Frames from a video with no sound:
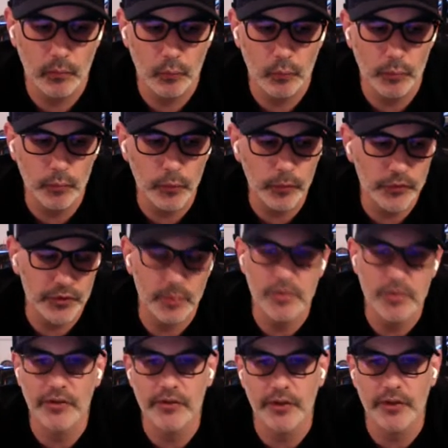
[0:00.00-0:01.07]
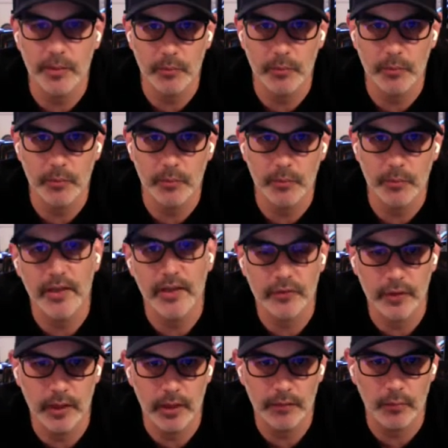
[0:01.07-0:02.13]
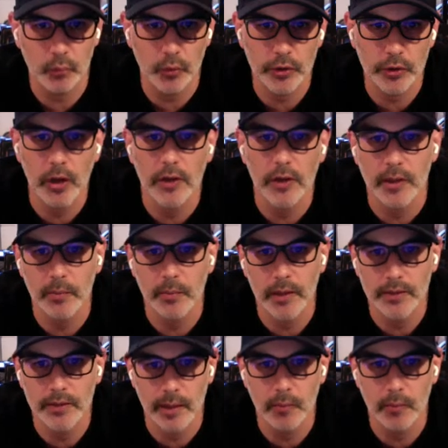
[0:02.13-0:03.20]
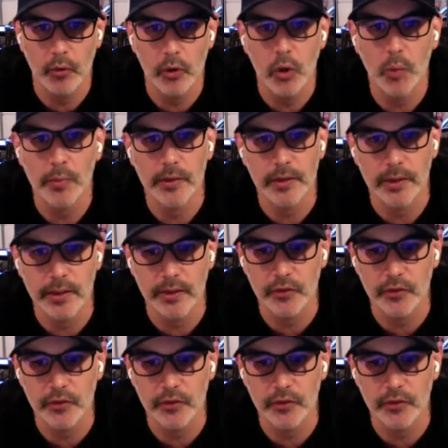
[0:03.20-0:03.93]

removed some of the stigma with that stuff, and we're talking about that more openly.